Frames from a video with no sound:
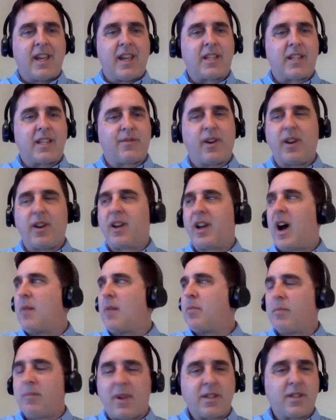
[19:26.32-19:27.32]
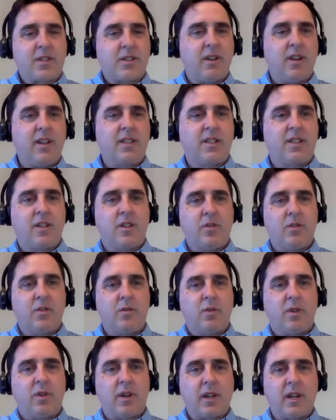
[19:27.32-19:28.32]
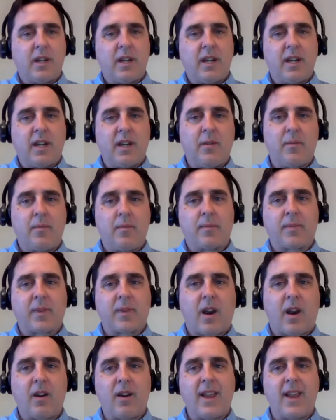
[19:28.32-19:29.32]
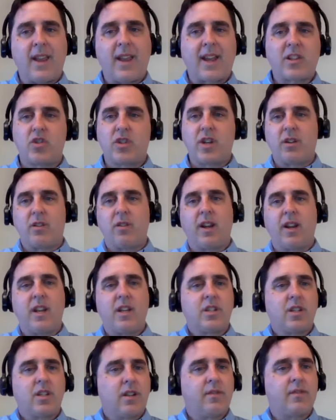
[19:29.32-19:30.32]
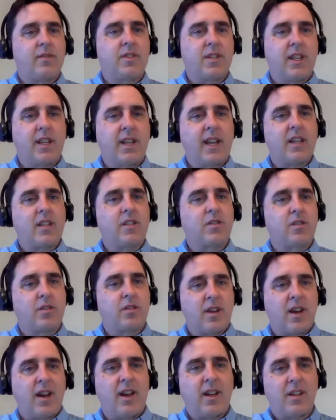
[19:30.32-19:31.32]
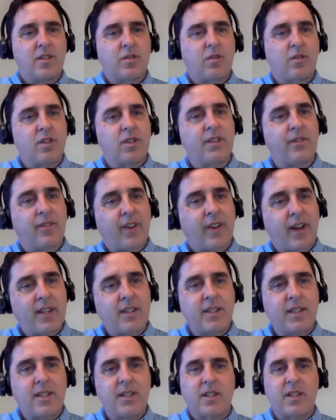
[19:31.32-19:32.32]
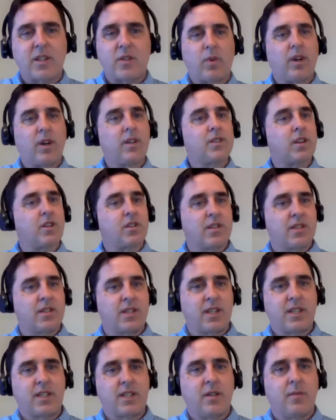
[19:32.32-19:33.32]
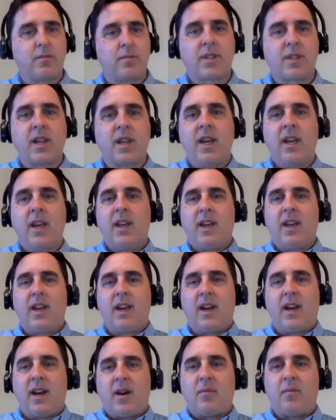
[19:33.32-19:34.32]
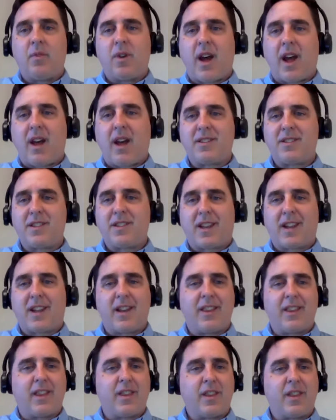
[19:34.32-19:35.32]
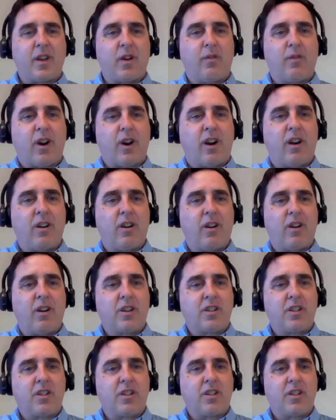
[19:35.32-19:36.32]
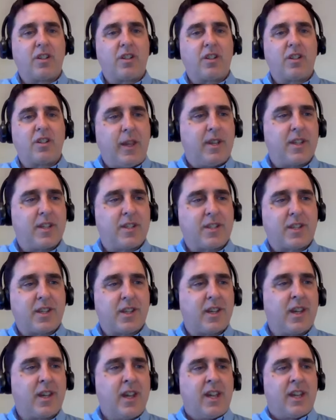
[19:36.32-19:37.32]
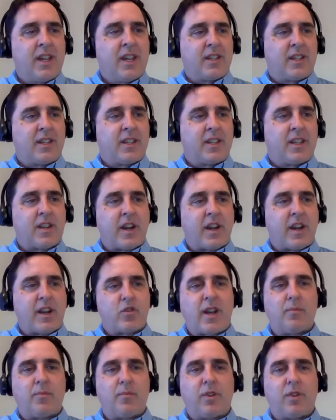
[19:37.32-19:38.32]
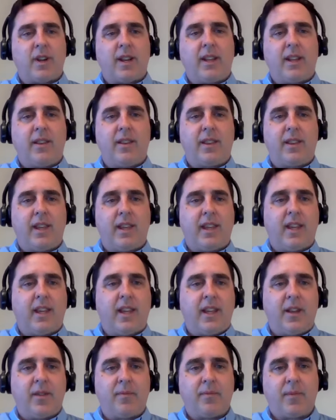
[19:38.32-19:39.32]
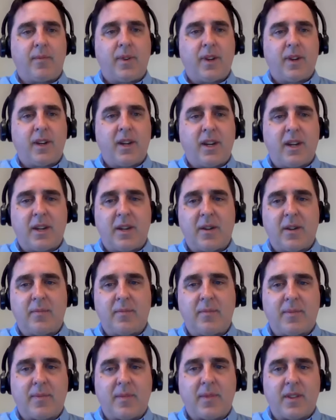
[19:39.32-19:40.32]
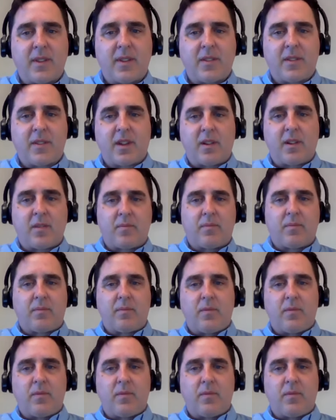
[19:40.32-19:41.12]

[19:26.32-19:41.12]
it's very complementary to um, our next generation of Seagate uh, storage devices as well as our systems. Um, I'd say kind of the, the overarching theme is to, to try, try to bring the um, the